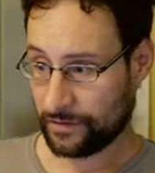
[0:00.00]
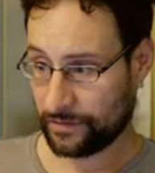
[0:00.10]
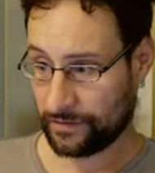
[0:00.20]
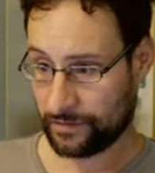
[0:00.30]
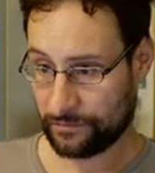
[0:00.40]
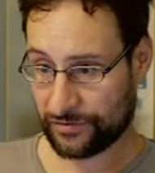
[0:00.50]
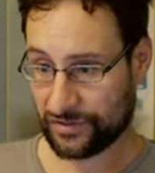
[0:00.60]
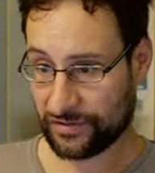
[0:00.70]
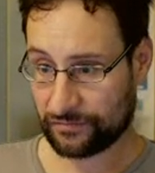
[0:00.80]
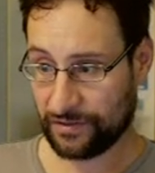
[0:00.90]
It was
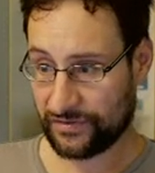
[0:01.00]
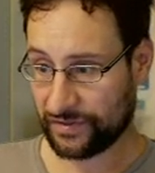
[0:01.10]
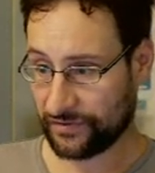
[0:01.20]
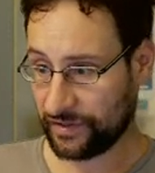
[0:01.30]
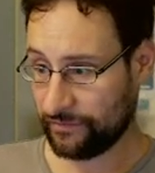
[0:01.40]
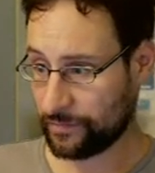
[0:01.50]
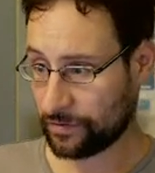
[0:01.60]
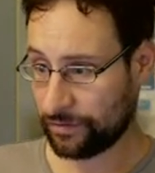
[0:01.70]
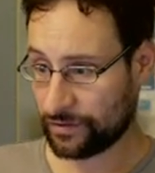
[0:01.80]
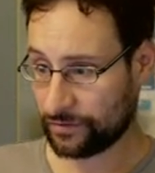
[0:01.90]
just released the other day. We
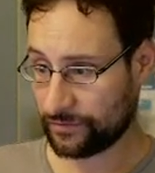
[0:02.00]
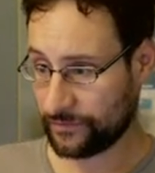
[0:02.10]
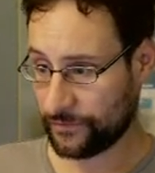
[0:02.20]
probably could